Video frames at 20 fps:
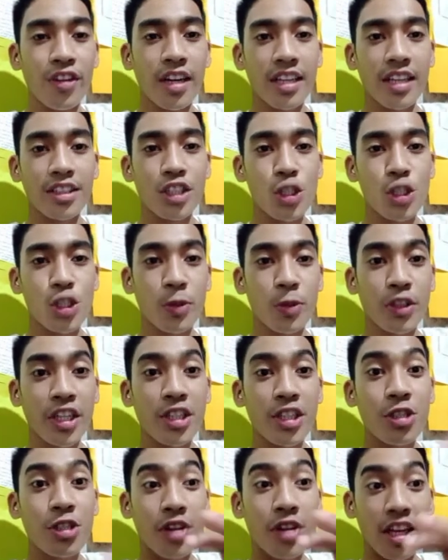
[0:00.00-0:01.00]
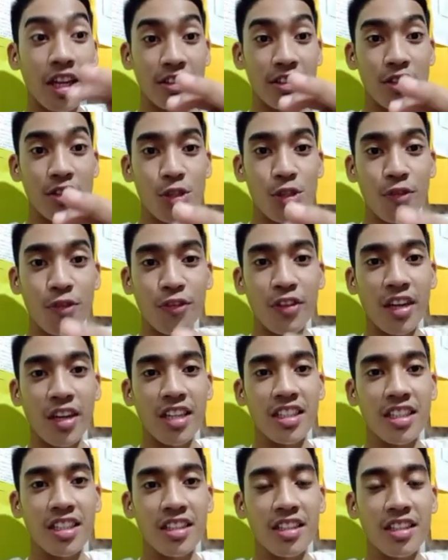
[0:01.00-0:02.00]
transportation, letters of
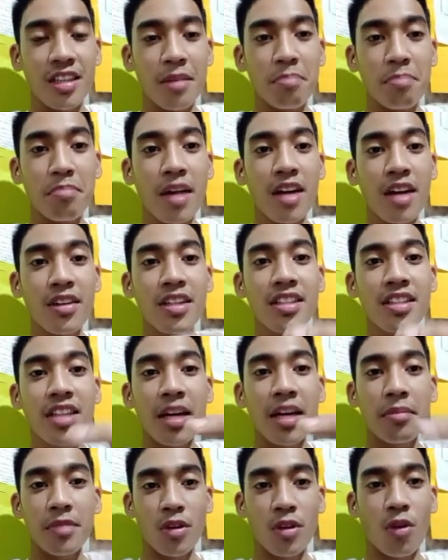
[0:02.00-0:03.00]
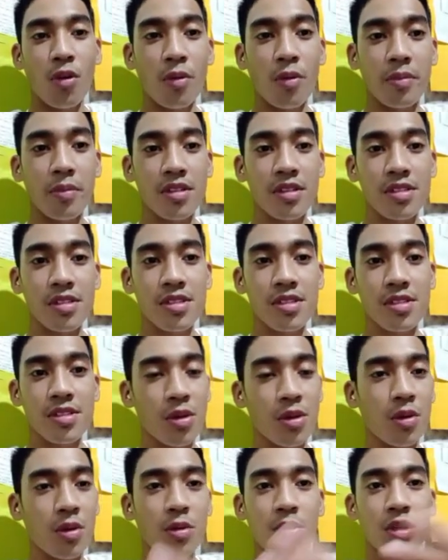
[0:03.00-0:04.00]
credit, maritime commerce.
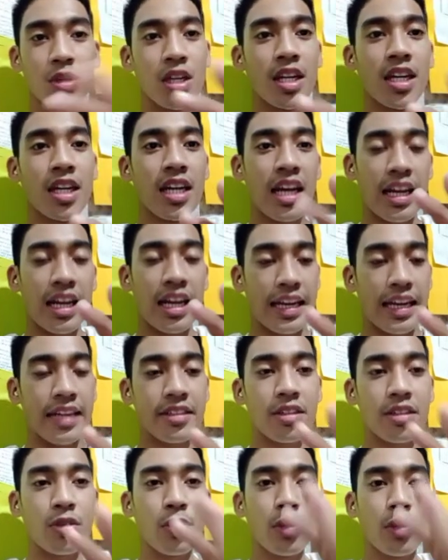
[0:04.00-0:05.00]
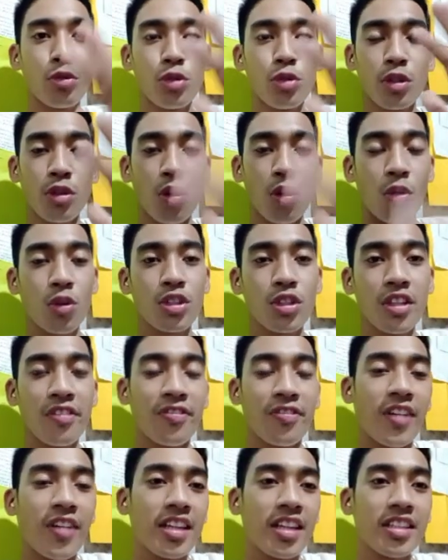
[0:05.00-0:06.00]
So later we will all
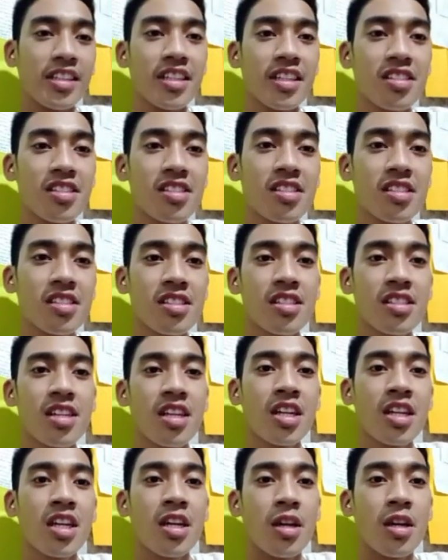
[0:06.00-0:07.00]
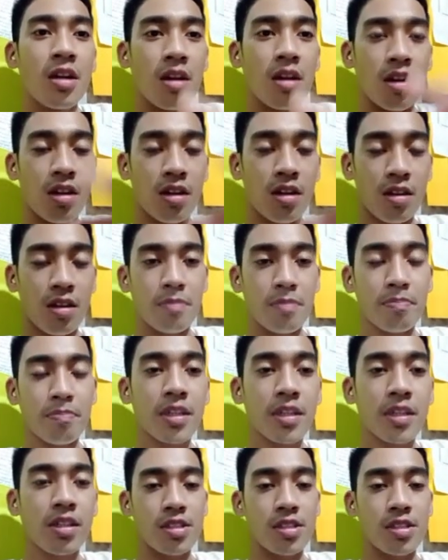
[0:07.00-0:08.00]
define this
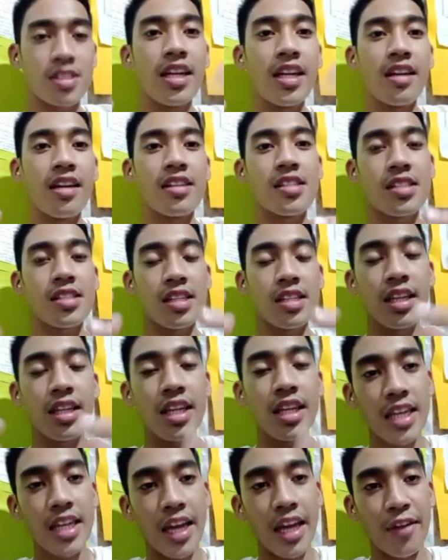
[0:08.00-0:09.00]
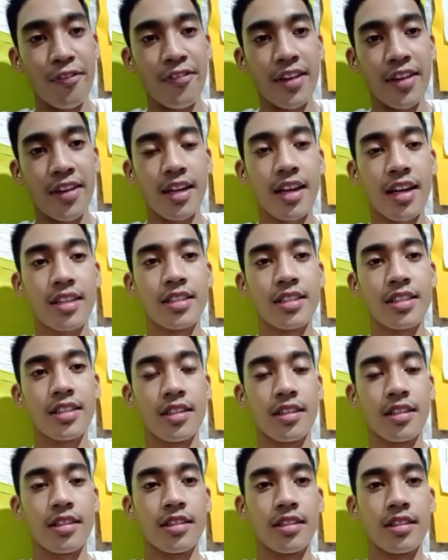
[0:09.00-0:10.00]
because they are still in effect under
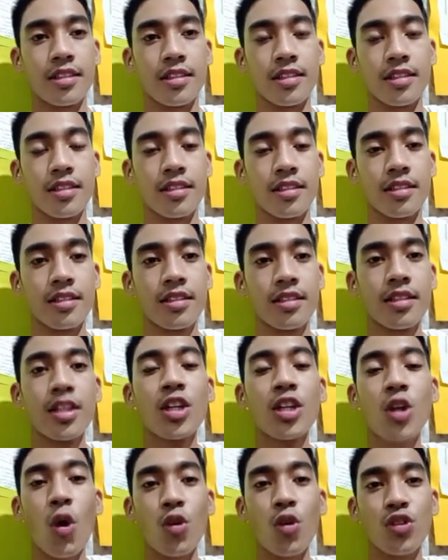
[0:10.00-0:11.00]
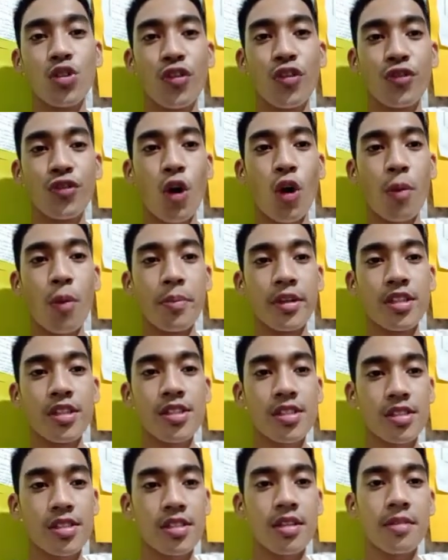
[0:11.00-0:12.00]
the Code of
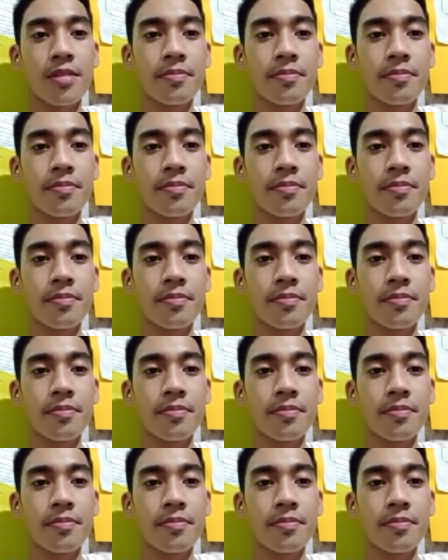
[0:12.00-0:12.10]
Commerce.